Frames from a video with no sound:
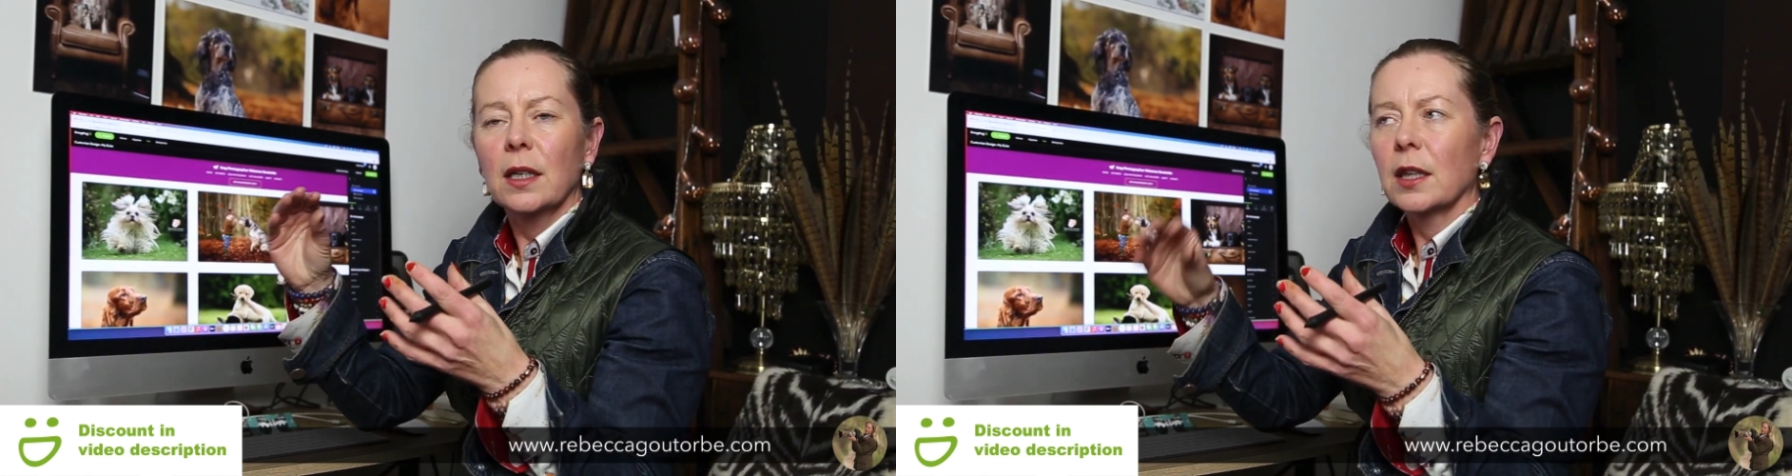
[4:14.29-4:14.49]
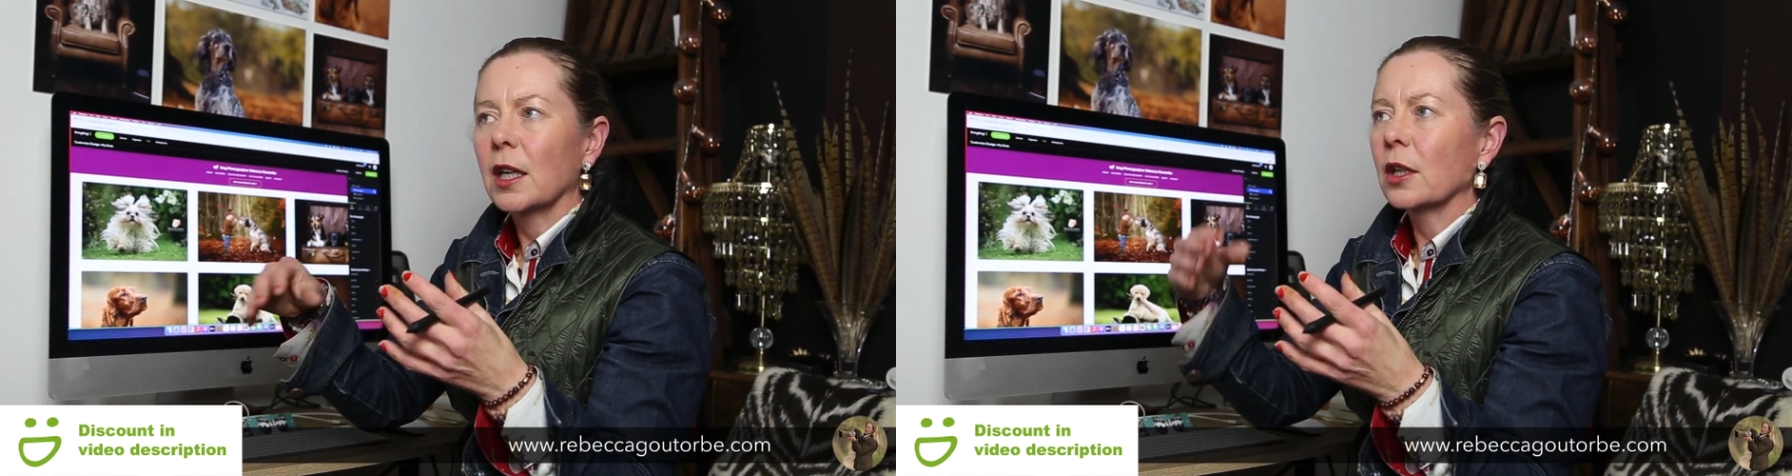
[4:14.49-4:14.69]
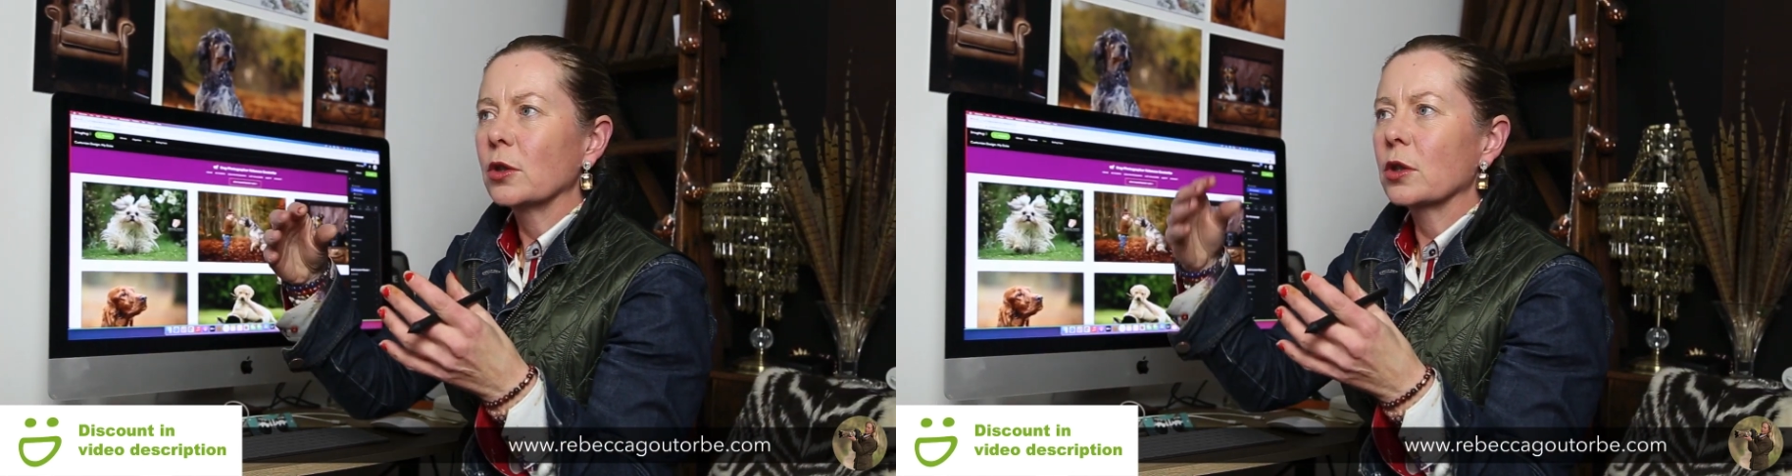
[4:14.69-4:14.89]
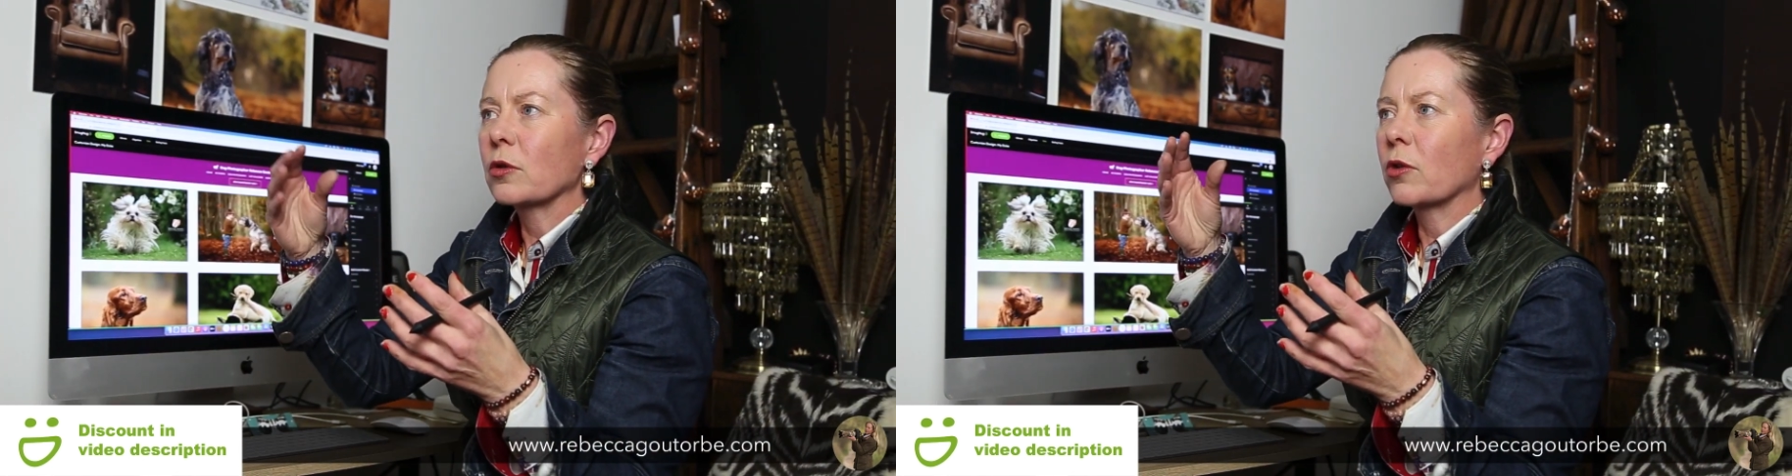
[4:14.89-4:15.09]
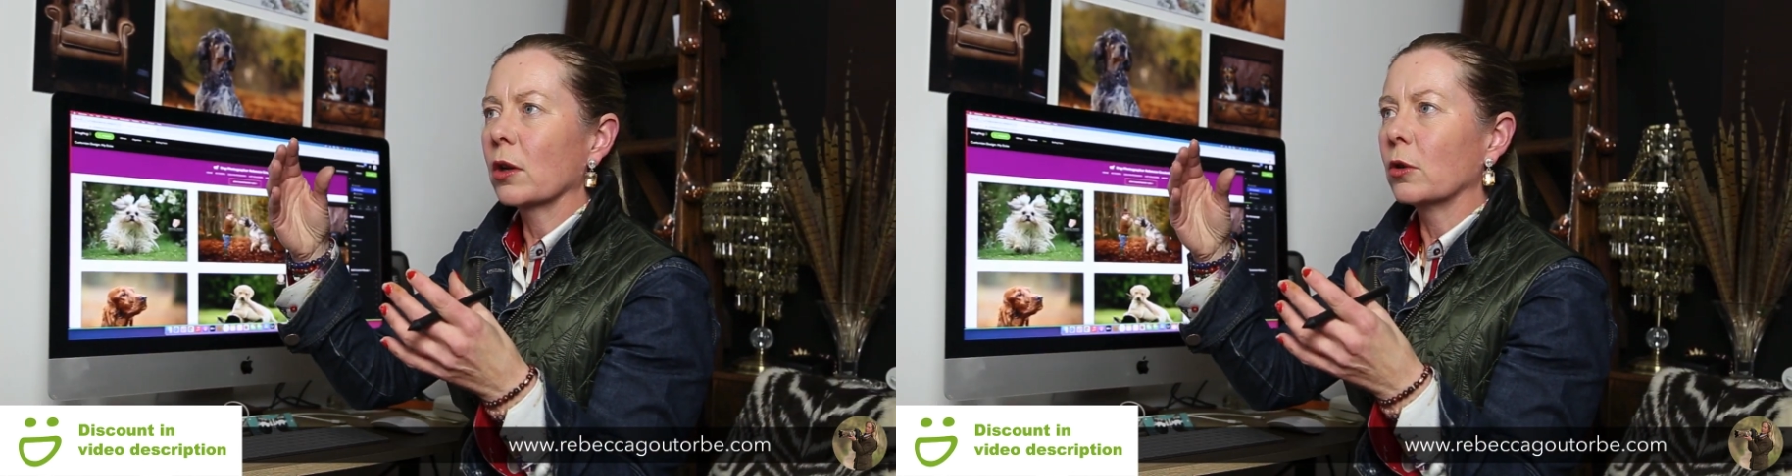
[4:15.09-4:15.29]
then as you
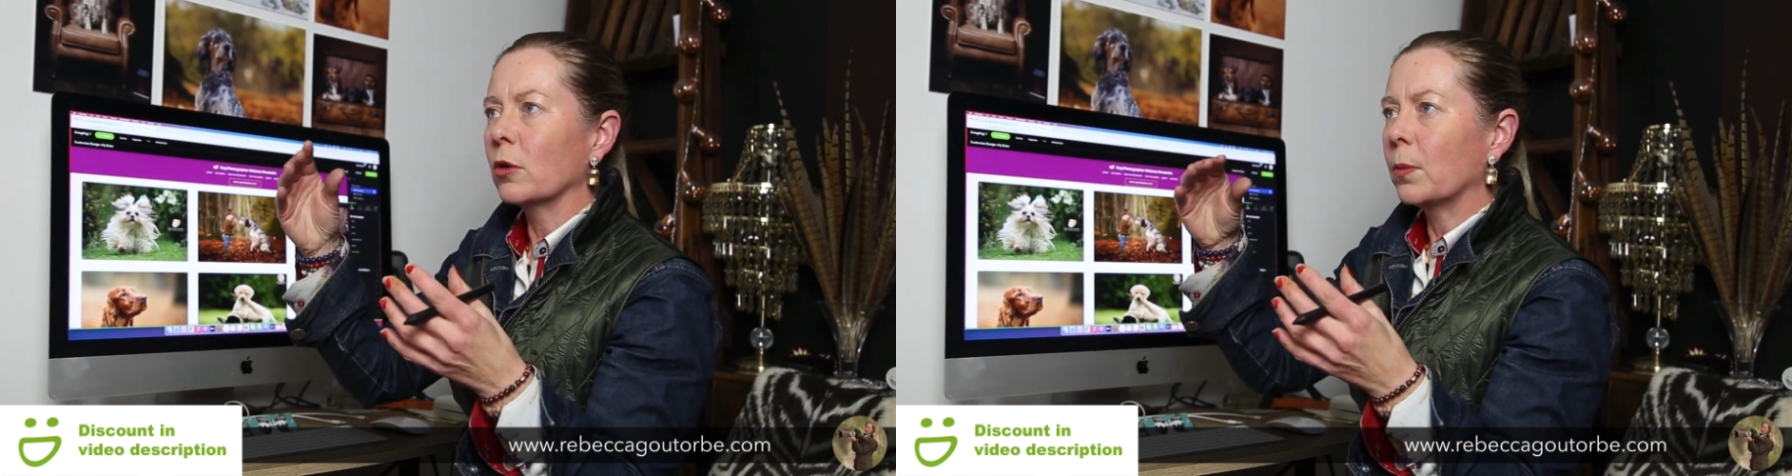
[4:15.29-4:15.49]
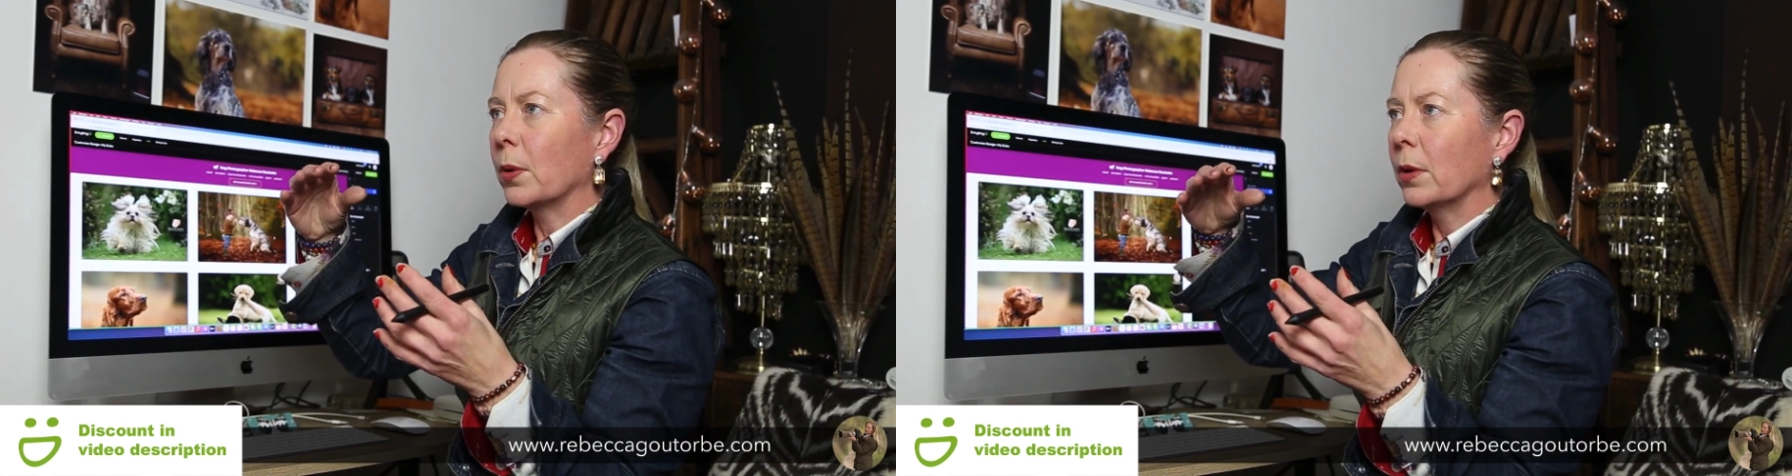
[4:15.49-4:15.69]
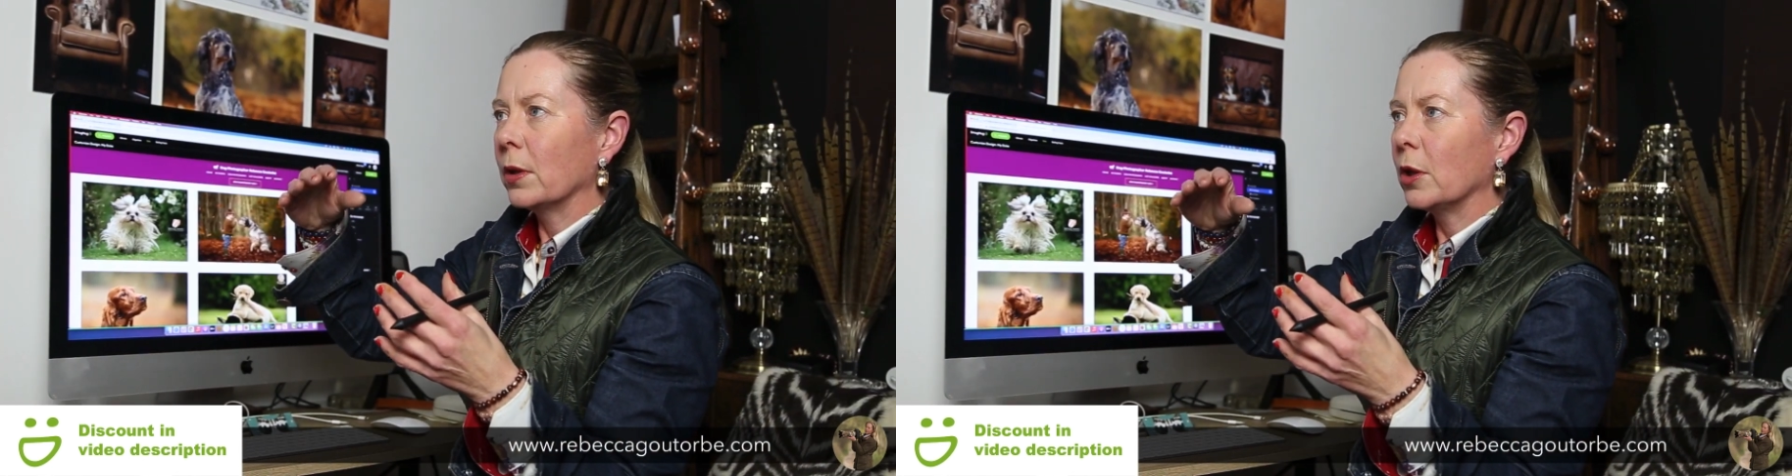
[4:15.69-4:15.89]
scroll up,